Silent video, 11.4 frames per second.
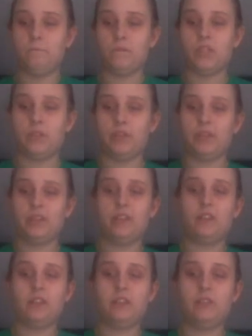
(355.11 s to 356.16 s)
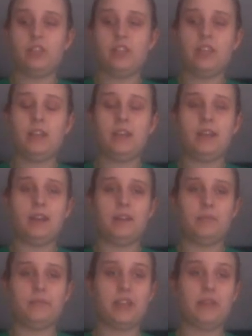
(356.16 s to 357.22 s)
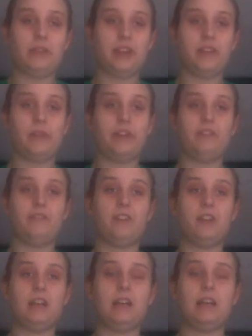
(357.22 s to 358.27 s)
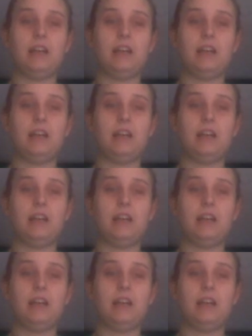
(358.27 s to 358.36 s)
So in conclusion, today we kind of went over